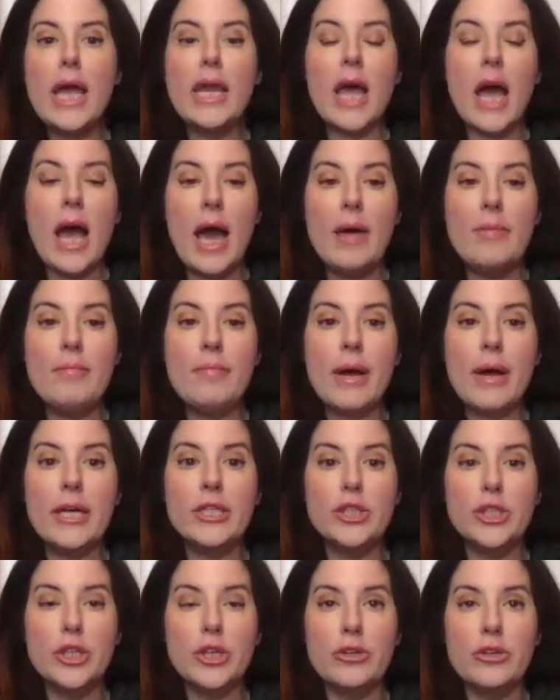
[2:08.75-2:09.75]
And on
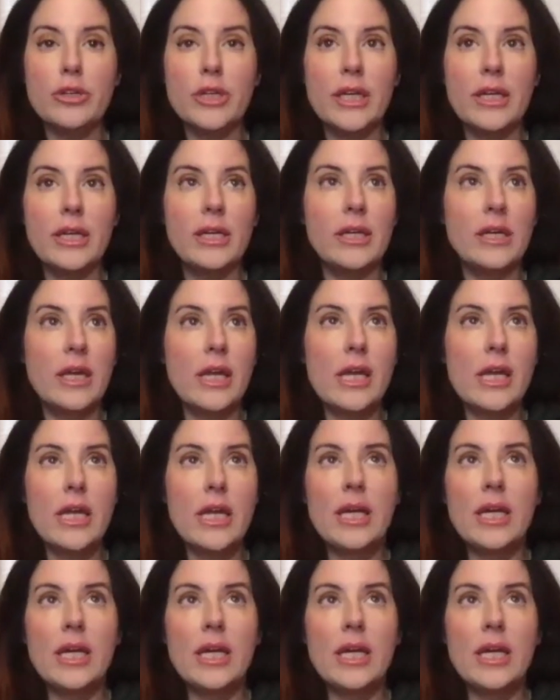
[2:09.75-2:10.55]
my journey,